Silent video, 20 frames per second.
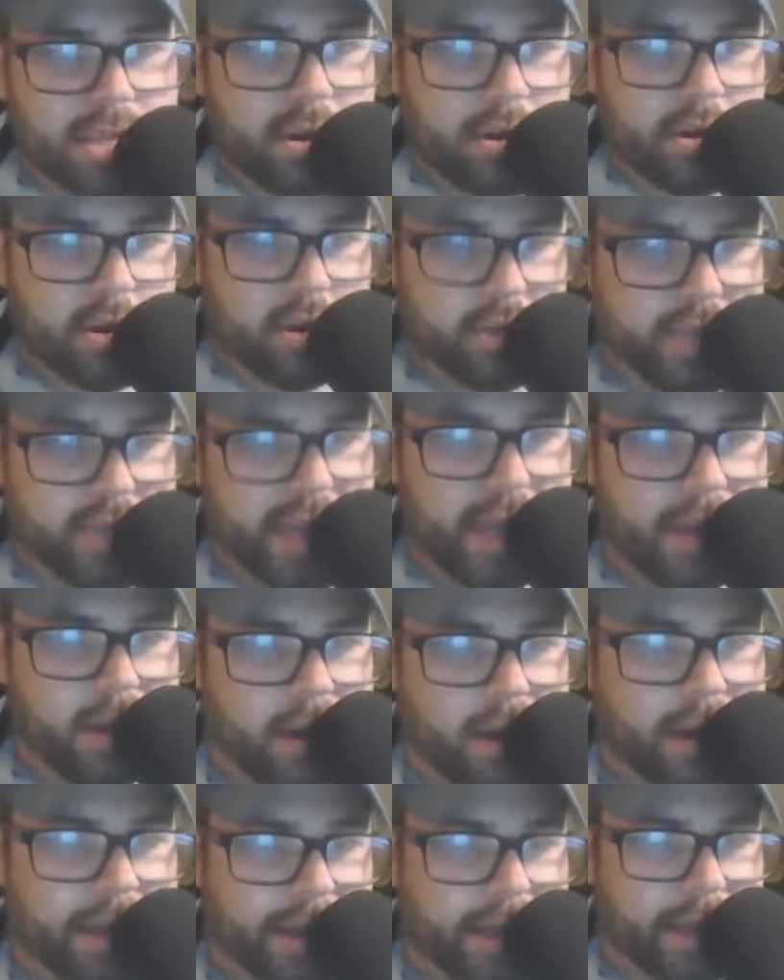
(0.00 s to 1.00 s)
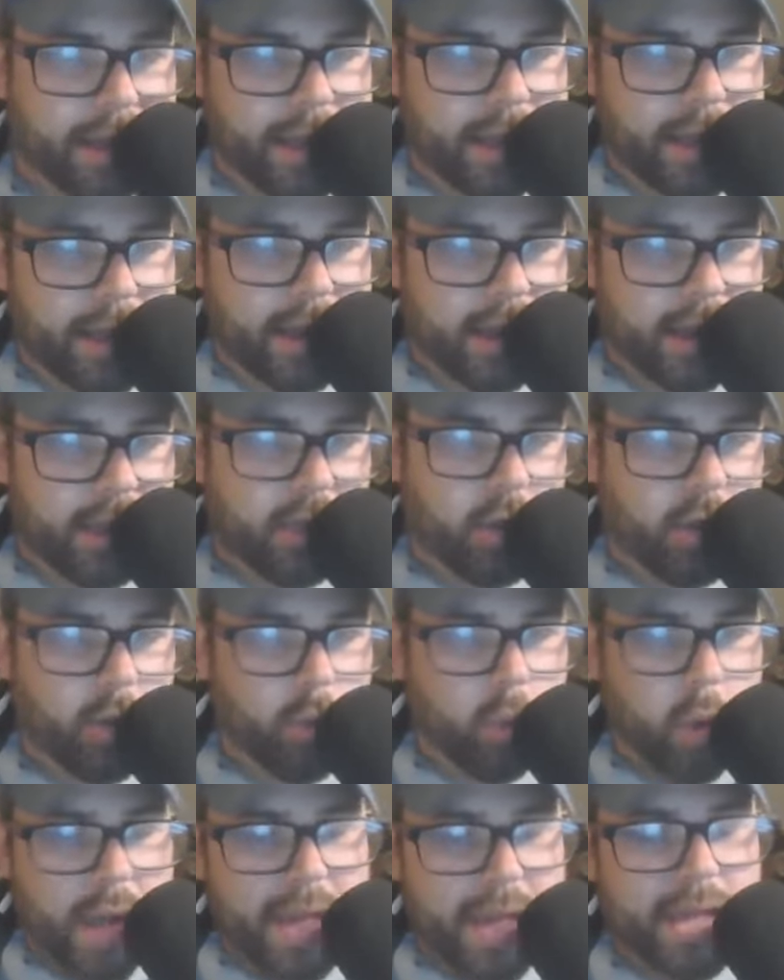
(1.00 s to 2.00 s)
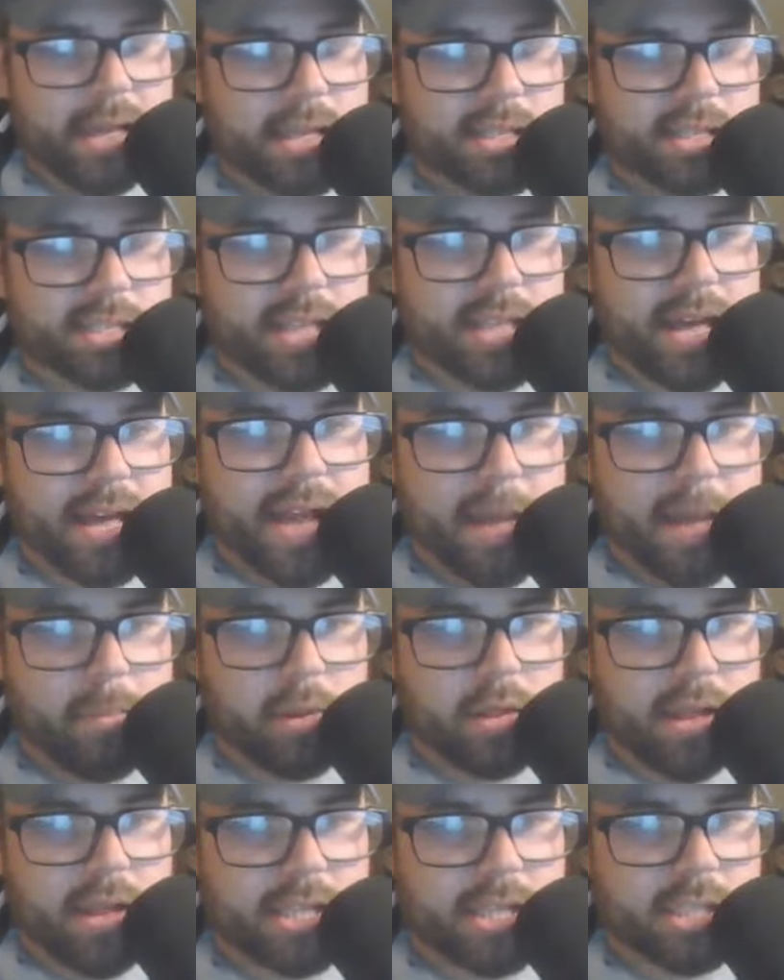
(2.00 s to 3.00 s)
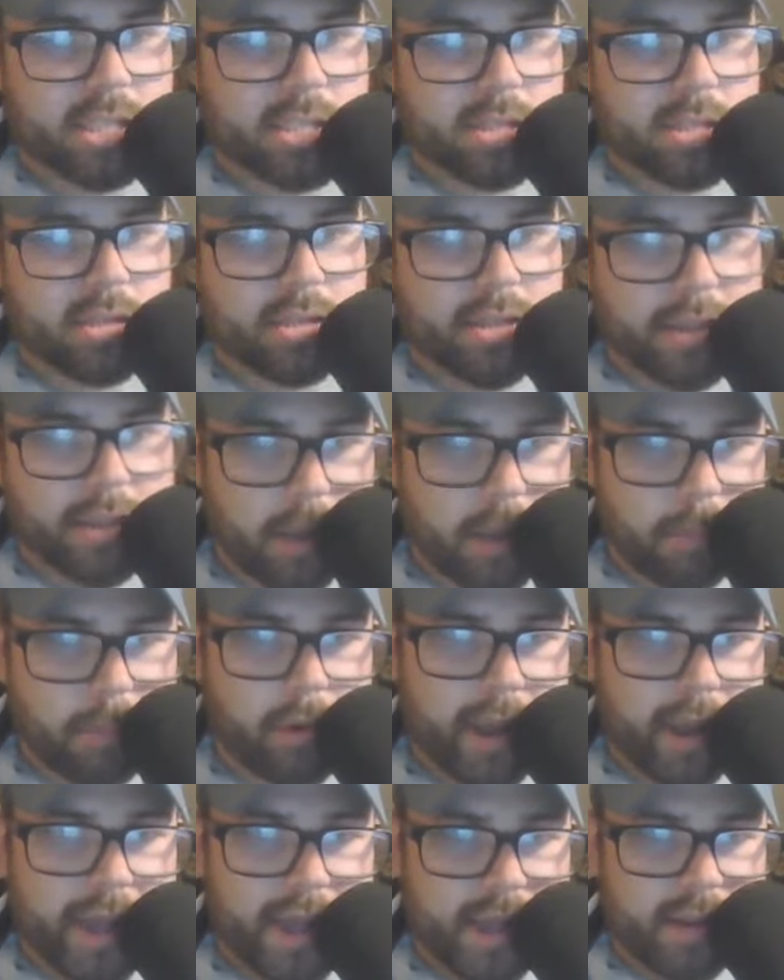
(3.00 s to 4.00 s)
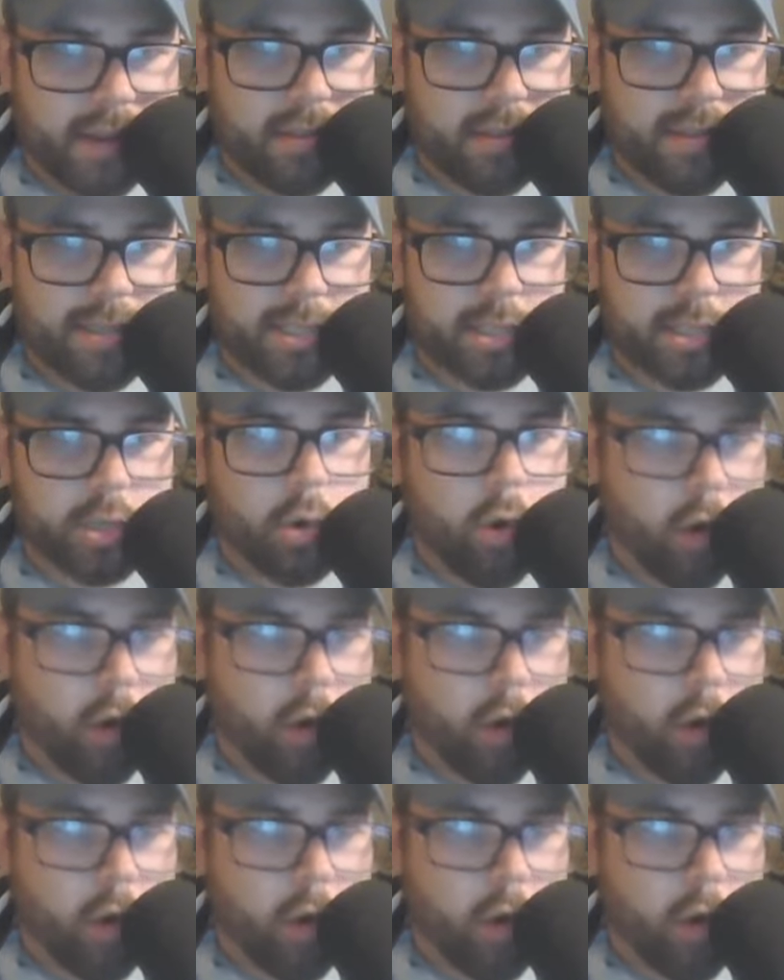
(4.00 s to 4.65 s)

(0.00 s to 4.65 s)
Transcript: hear your take on the ways that MLS giga-brained this